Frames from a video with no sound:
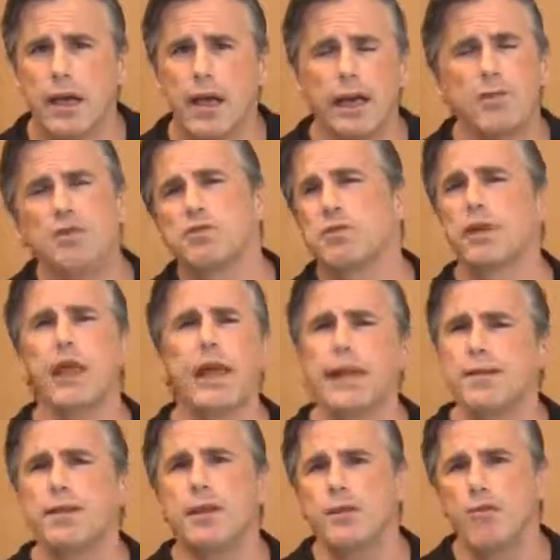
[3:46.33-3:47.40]
And it was
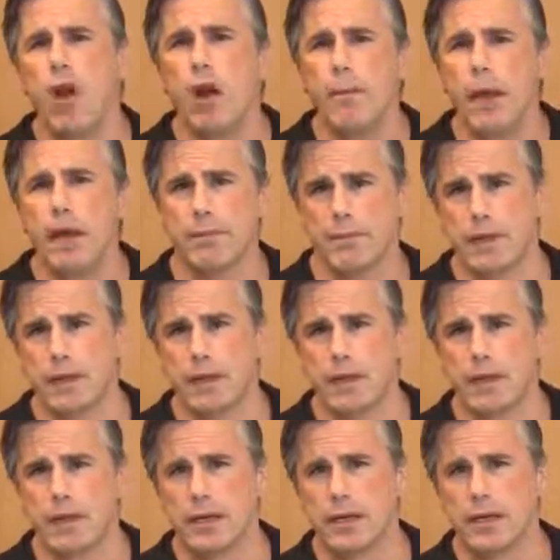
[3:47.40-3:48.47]
related to the tarmac
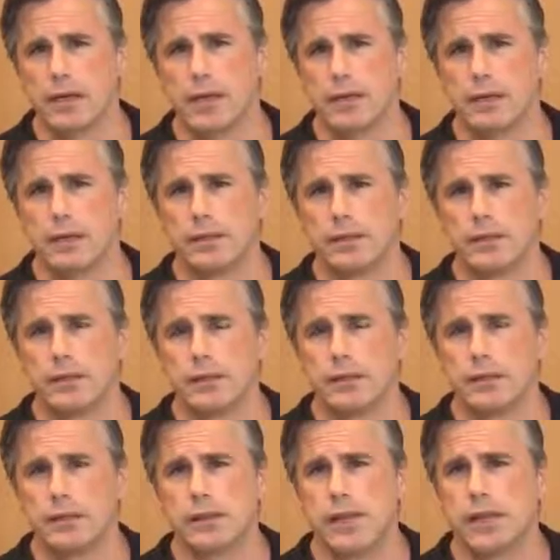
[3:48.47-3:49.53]
meeting
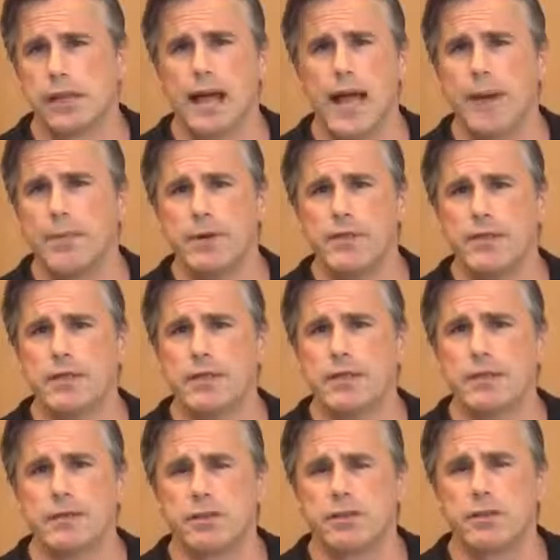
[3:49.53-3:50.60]
that had happened
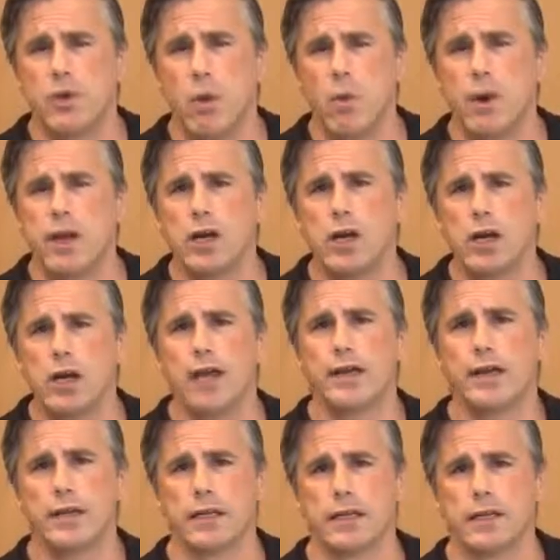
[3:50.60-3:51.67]
just a week
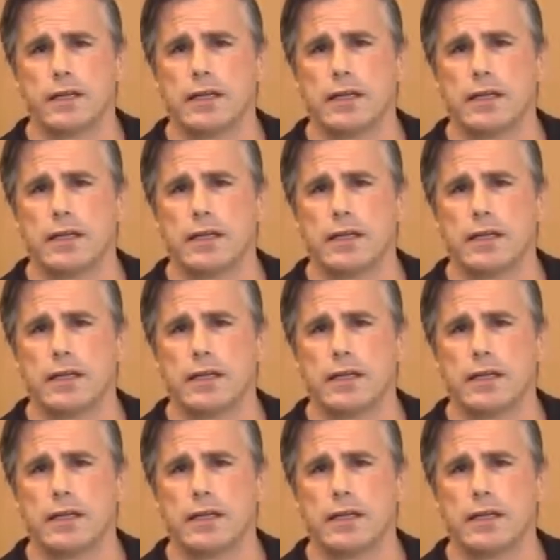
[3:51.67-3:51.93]
earlier.